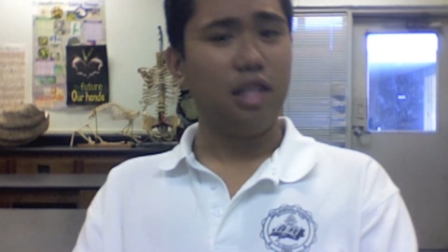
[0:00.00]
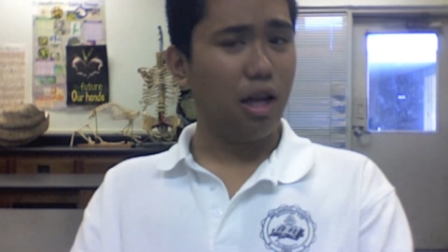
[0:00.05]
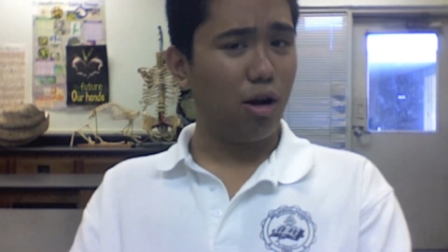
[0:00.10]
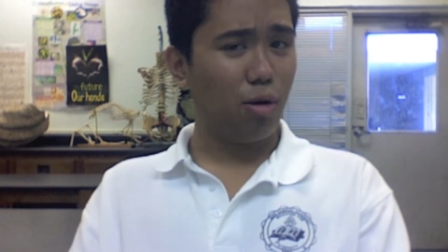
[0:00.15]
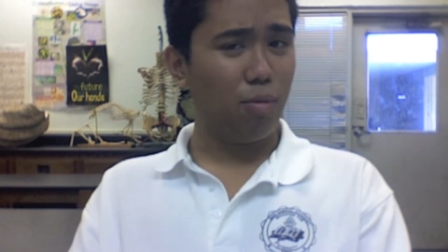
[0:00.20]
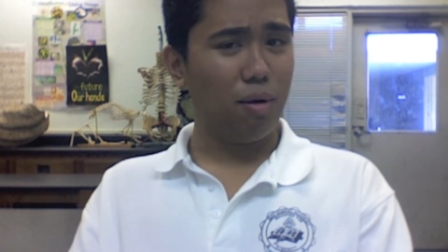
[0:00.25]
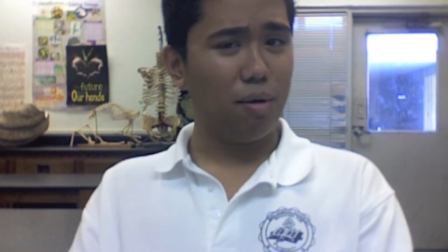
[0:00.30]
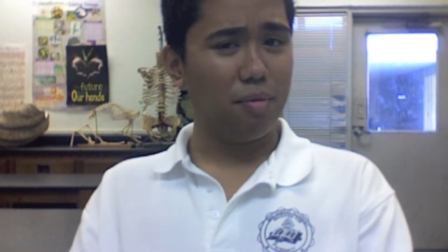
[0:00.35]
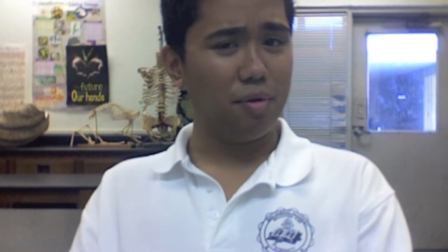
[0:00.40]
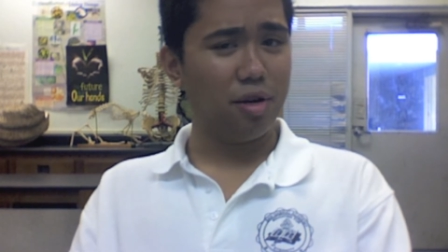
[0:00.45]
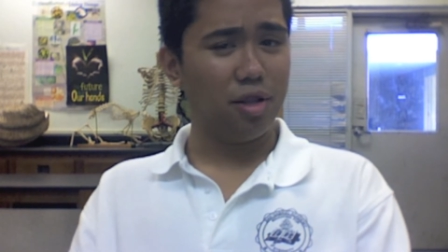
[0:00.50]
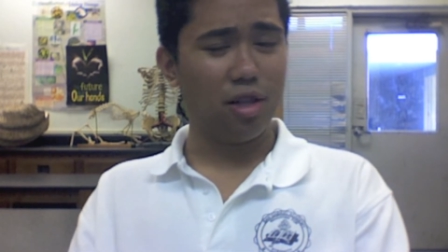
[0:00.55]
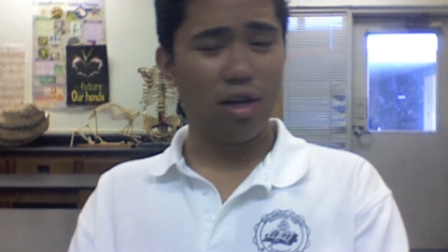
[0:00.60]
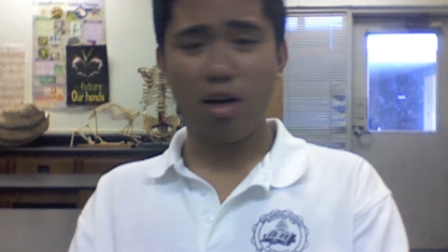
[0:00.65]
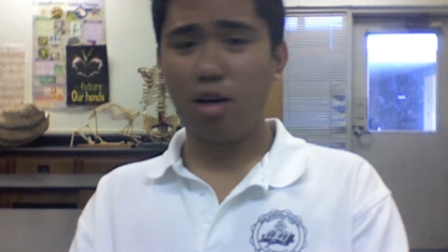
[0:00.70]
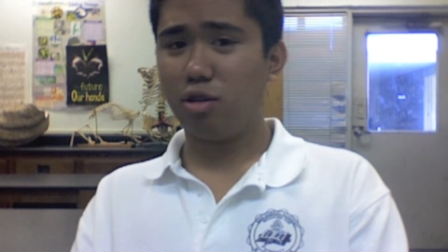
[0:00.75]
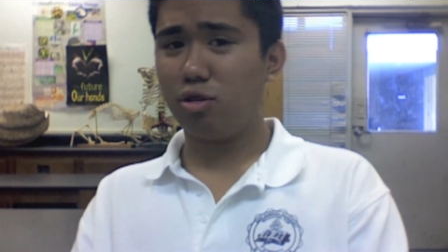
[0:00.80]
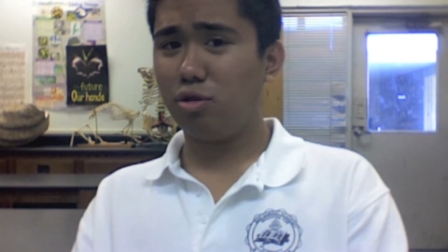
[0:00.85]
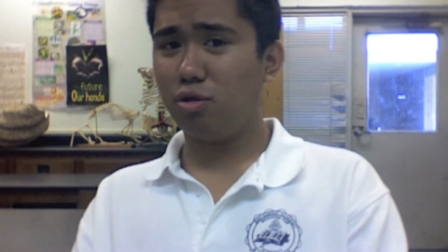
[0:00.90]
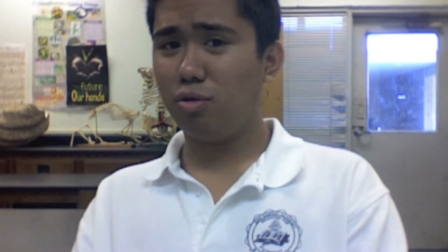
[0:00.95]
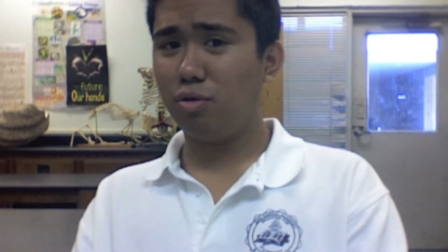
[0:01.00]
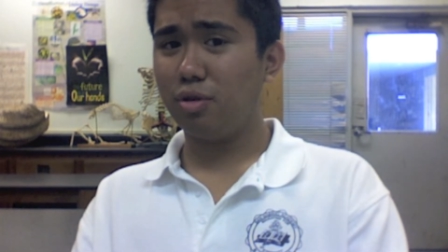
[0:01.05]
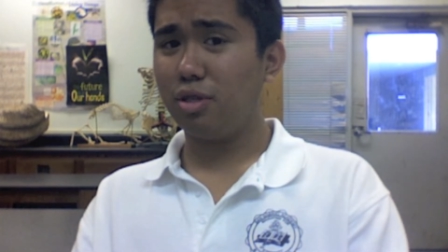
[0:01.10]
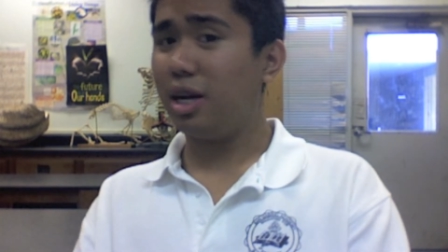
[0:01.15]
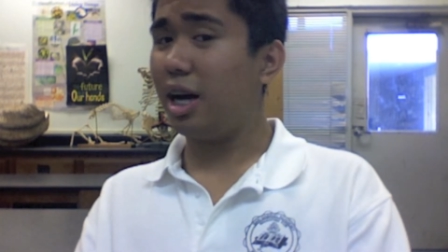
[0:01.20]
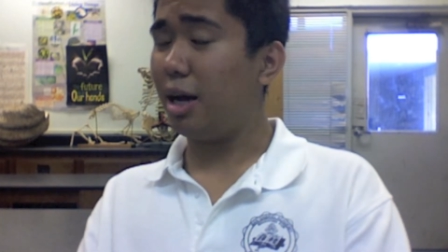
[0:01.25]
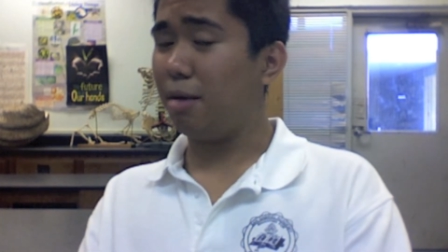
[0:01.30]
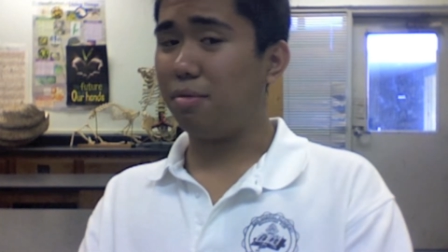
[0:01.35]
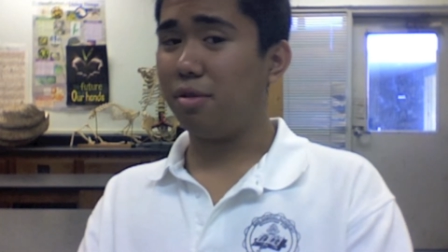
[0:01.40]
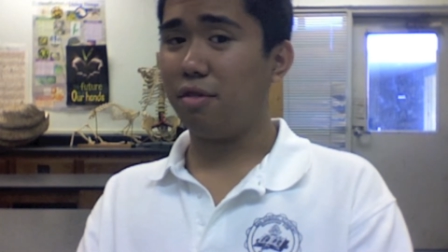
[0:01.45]
Now remember, there are two
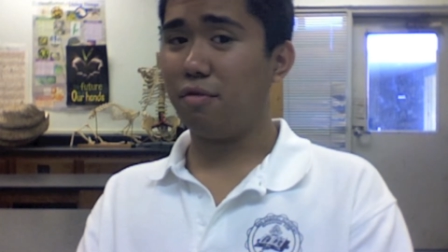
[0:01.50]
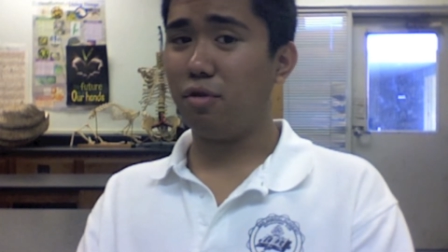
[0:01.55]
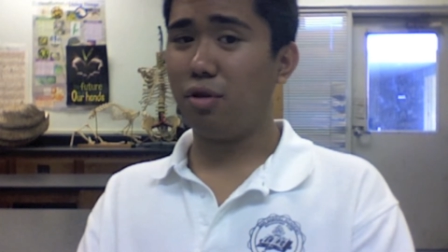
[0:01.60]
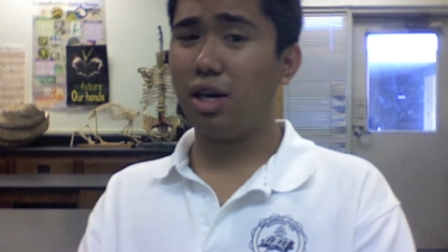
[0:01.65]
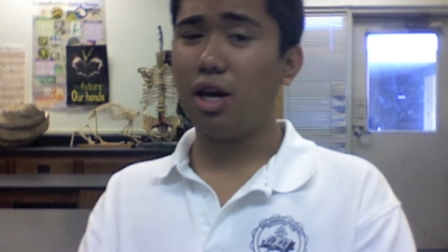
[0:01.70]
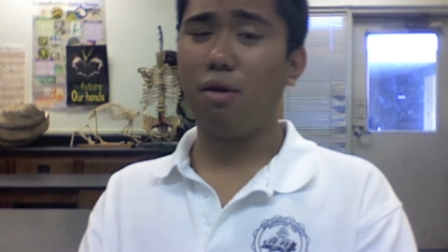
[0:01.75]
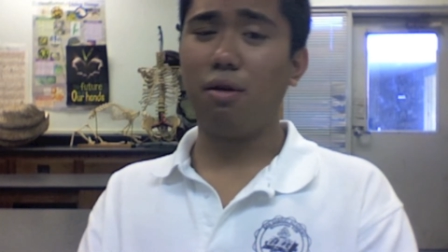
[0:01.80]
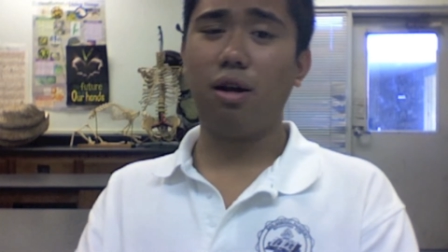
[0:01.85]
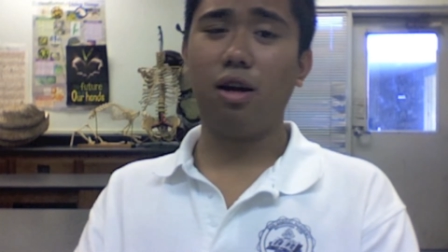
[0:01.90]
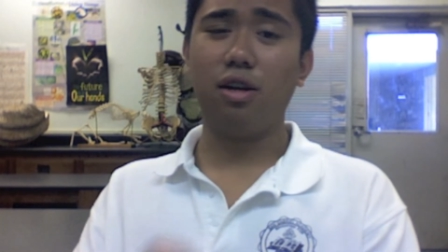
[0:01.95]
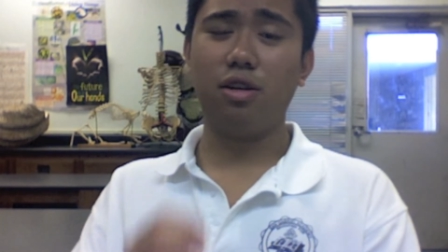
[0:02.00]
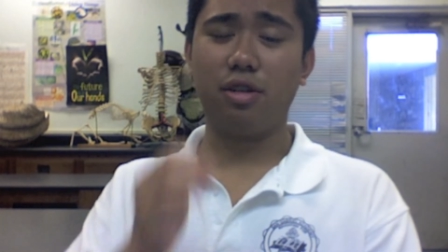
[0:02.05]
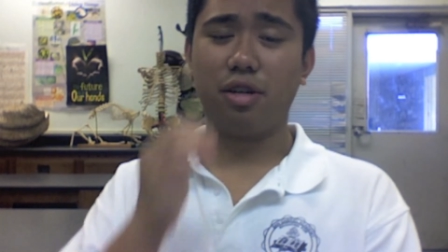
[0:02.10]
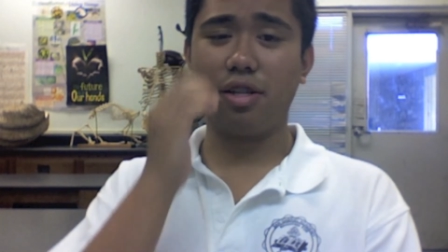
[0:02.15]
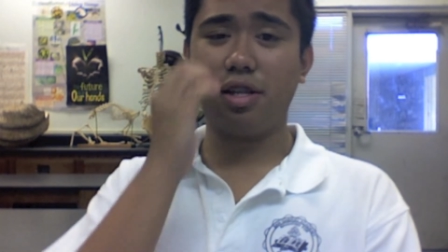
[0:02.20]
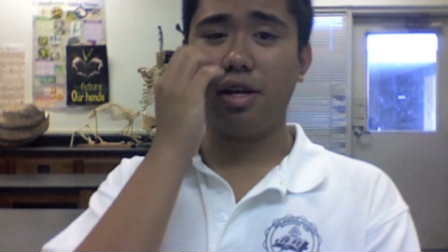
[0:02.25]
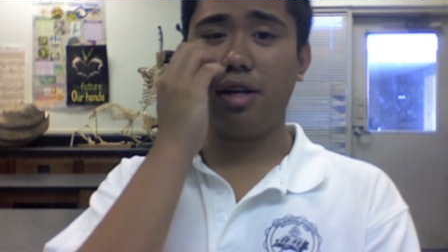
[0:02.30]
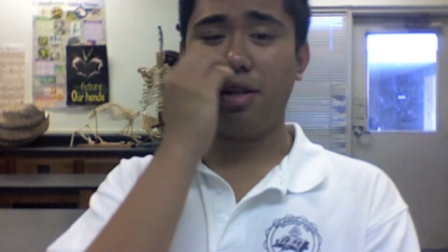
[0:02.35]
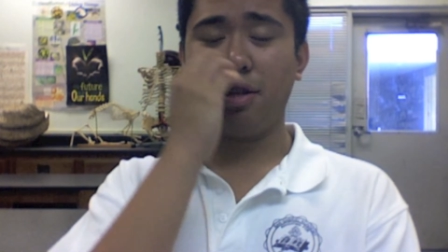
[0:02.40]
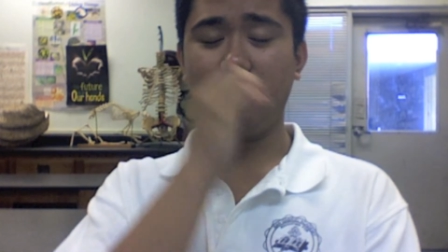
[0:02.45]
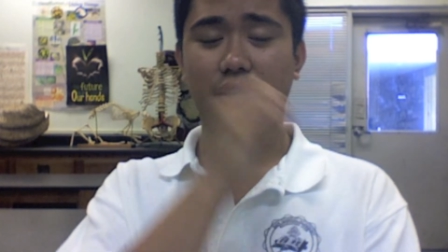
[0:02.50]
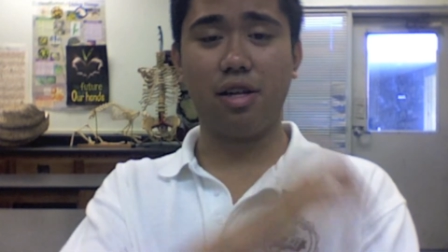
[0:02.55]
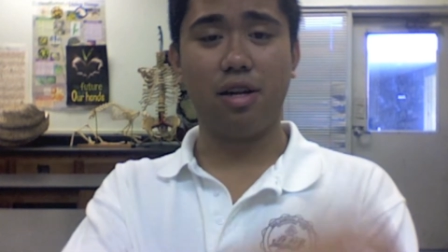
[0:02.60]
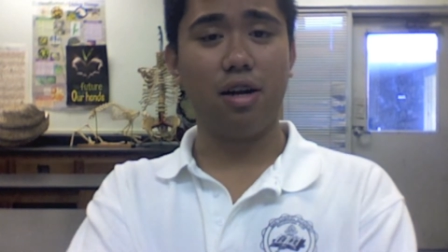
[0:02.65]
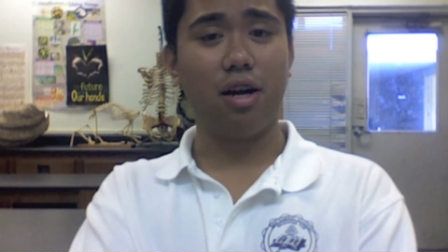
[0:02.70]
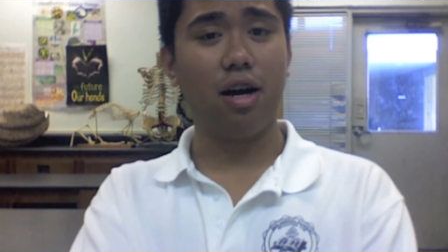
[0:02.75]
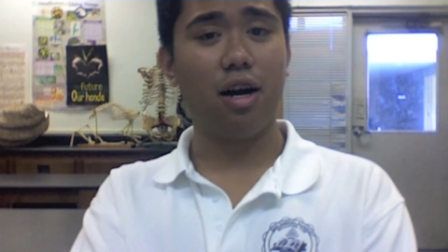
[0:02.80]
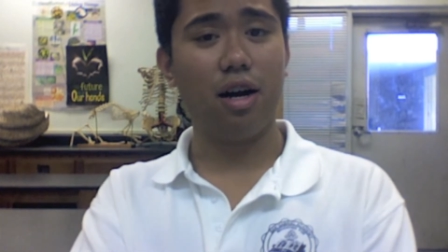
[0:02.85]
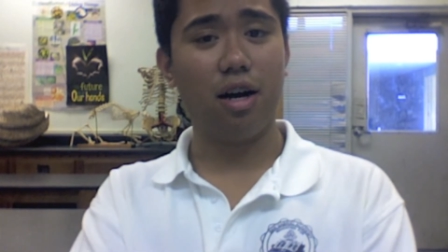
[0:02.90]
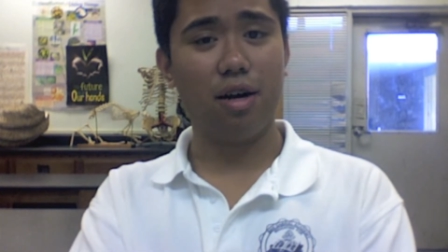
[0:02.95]
types of eukaryotic cells.
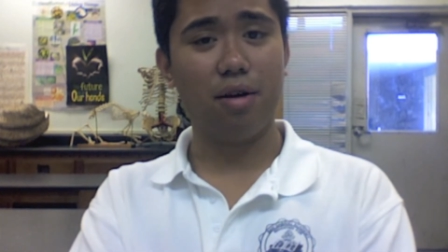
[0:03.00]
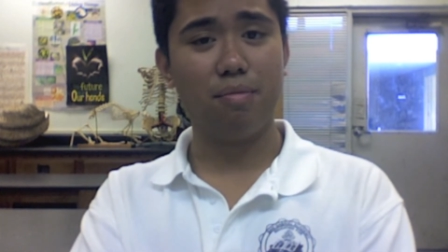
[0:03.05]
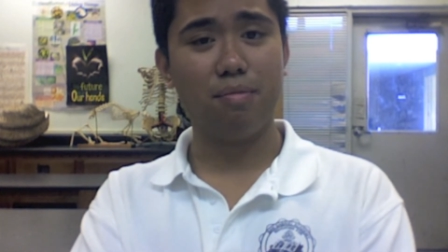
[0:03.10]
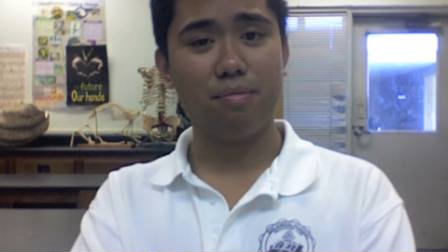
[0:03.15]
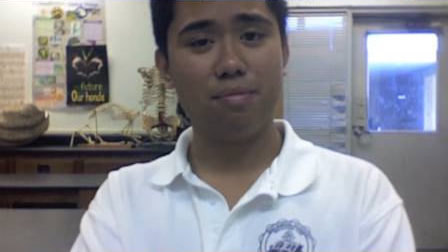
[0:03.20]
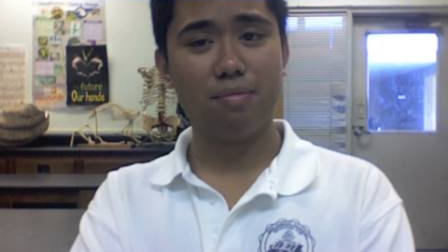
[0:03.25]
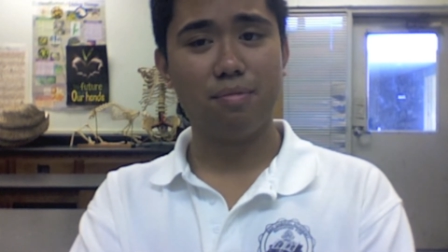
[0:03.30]
There are